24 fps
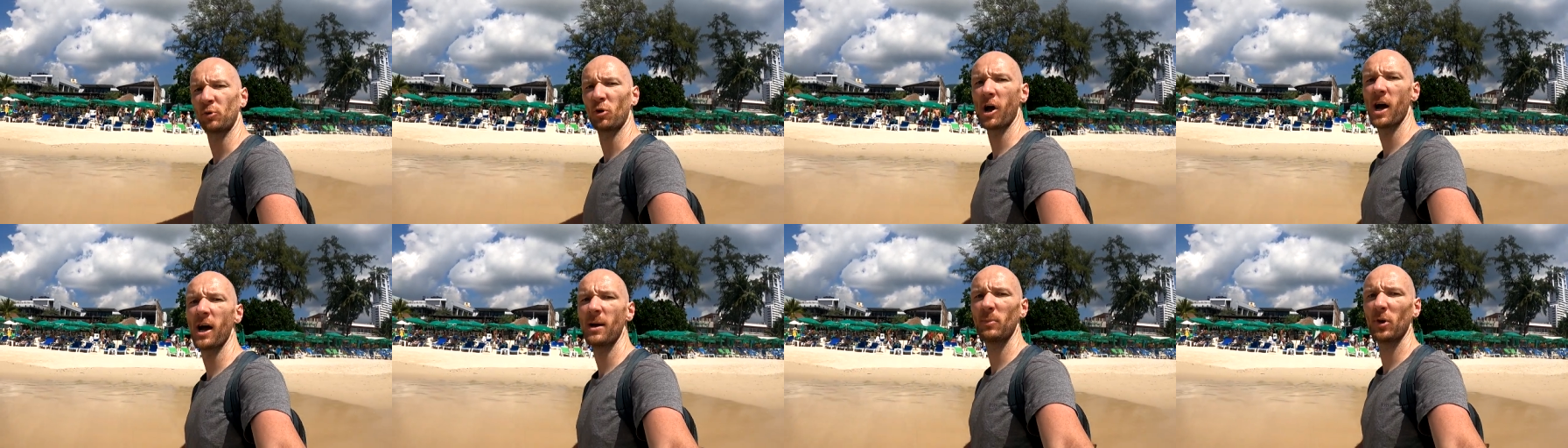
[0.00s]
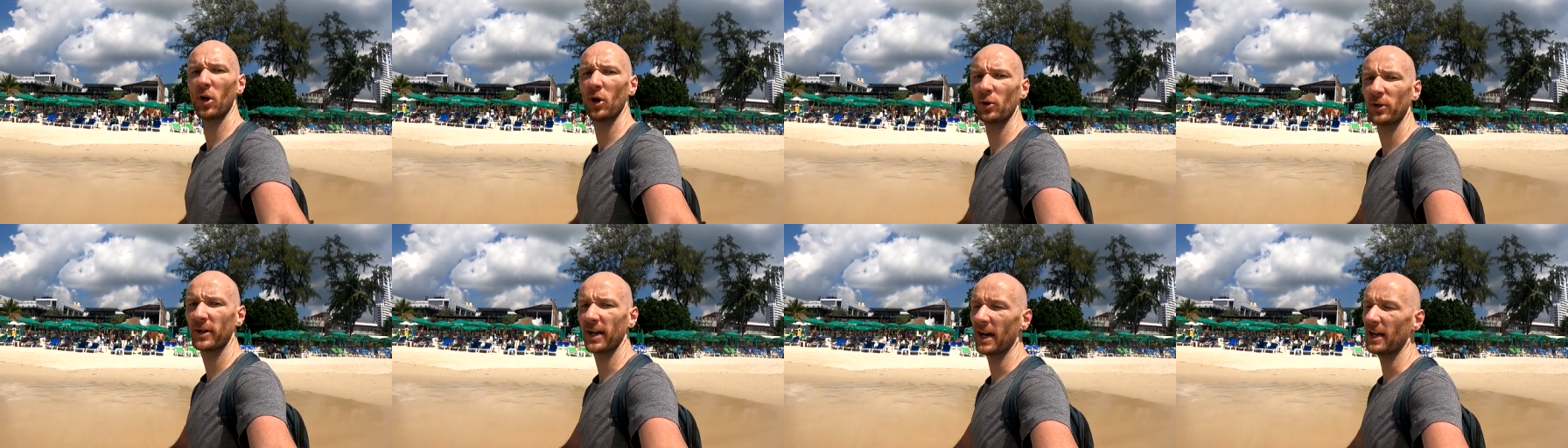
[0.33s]

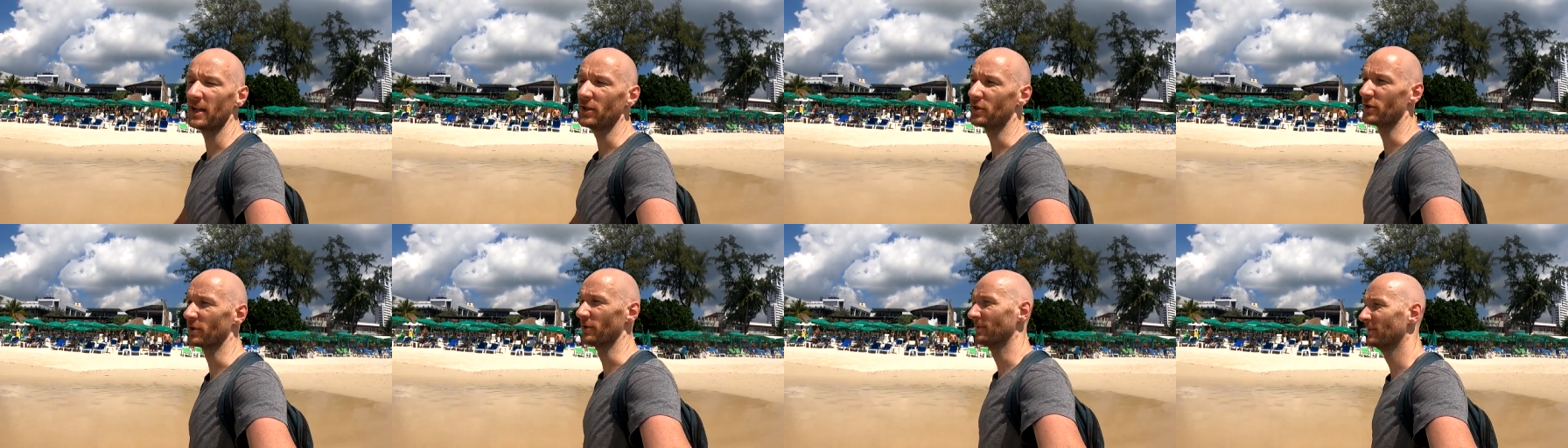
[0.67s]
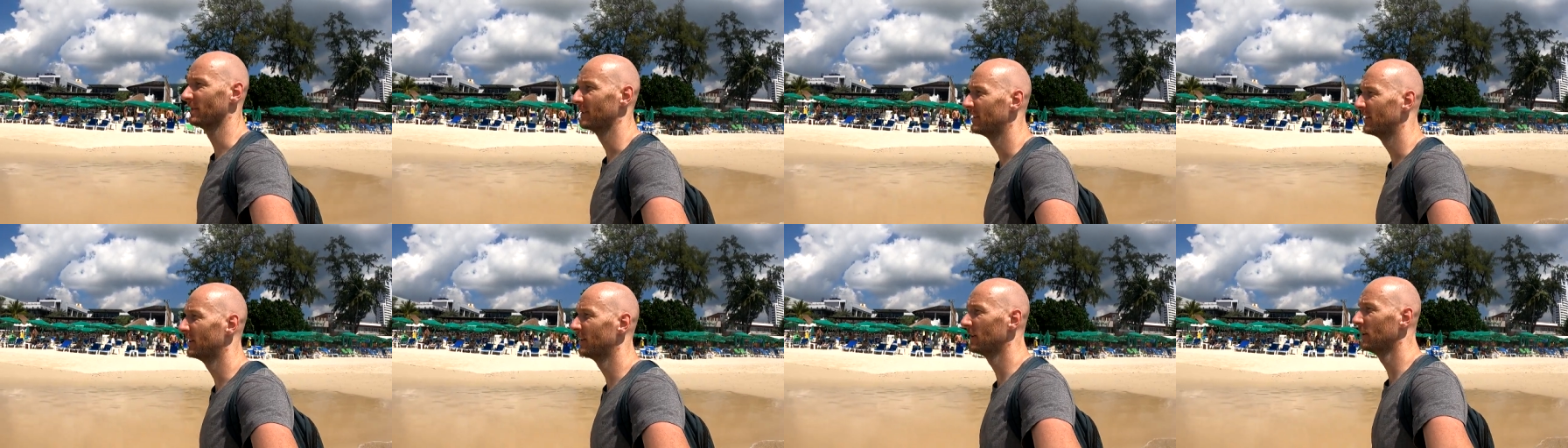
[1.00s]
Prime location.
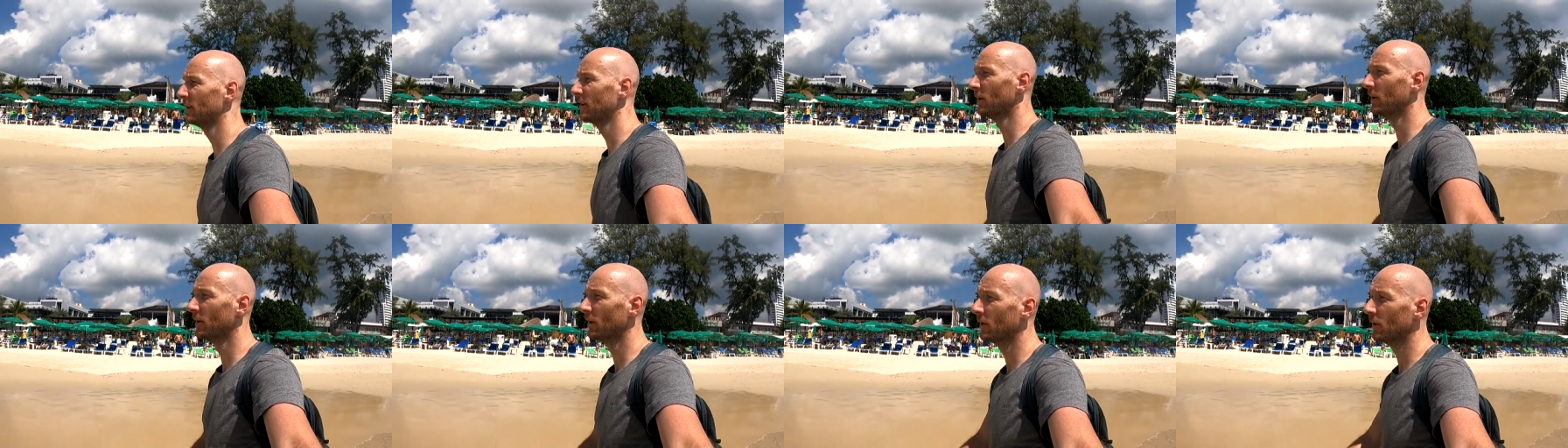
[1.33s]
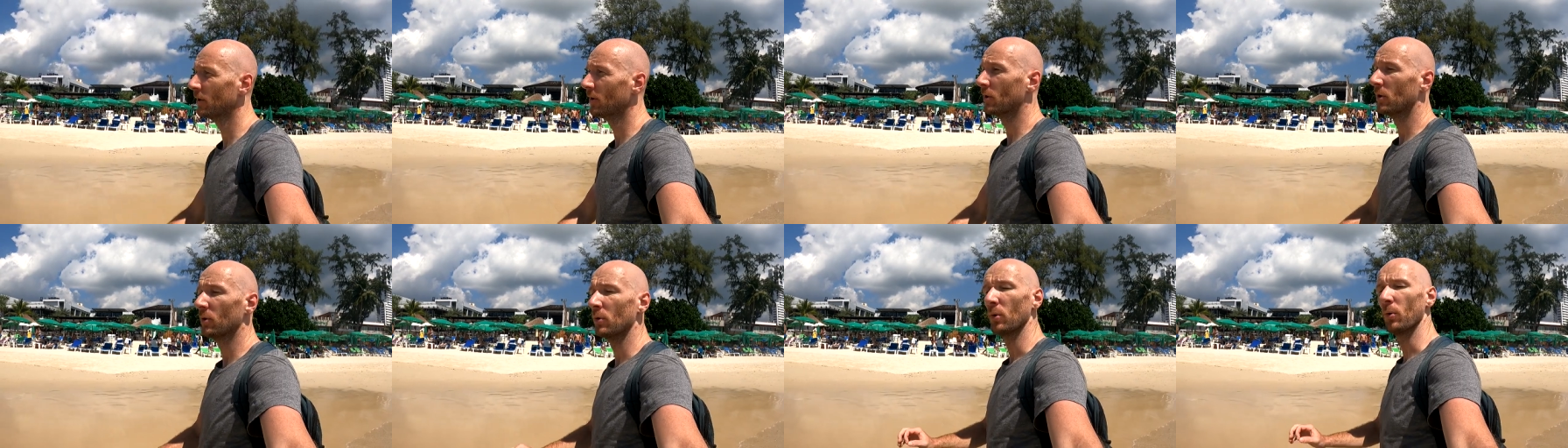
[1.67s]

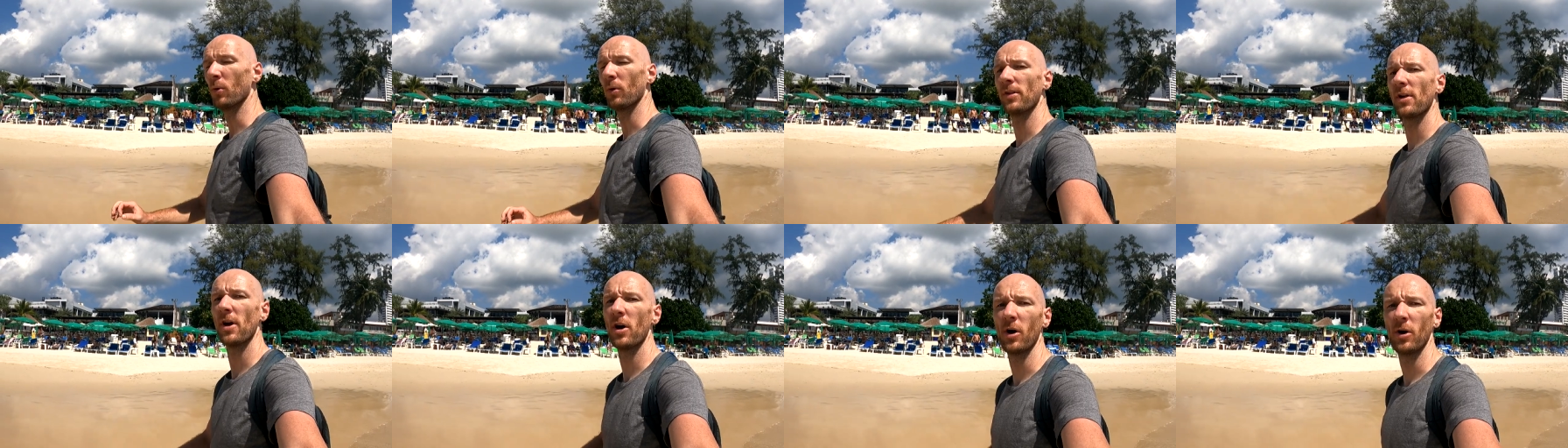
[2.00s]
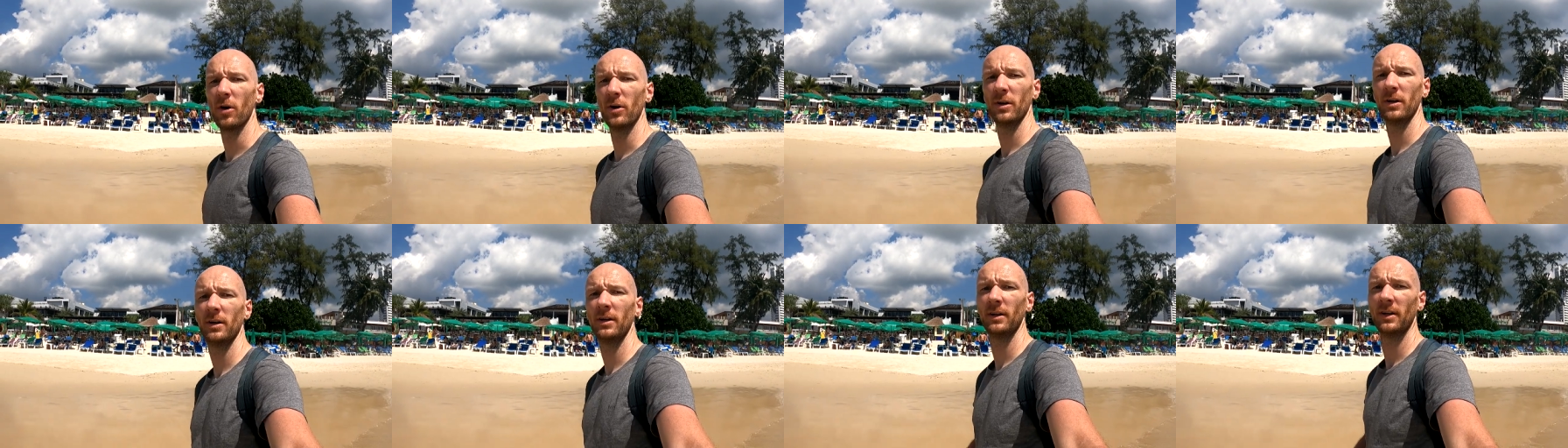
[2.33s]

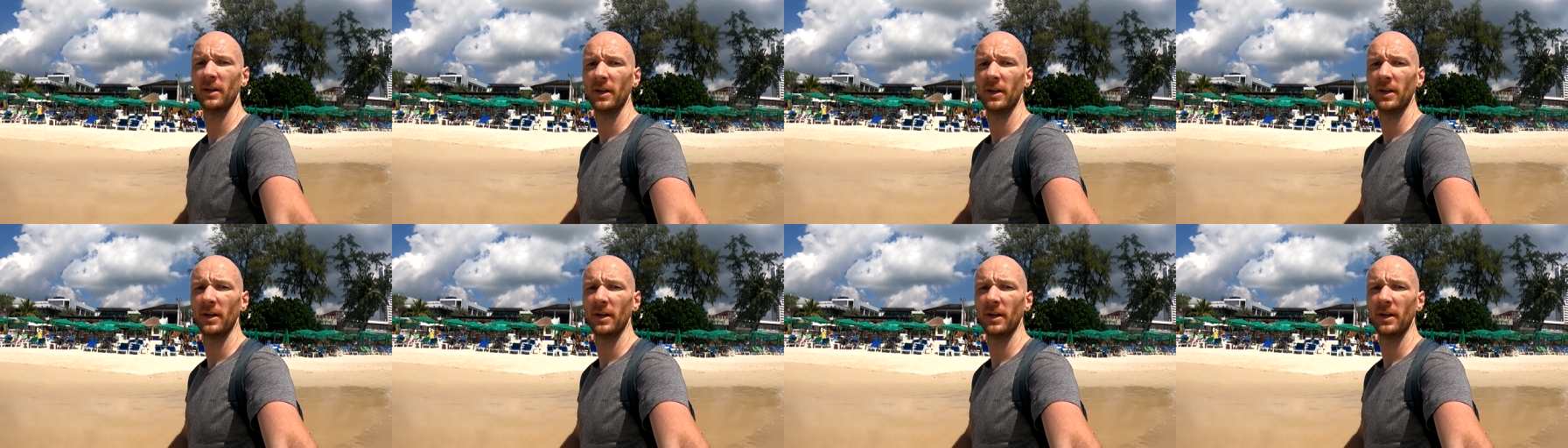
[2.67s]
Although,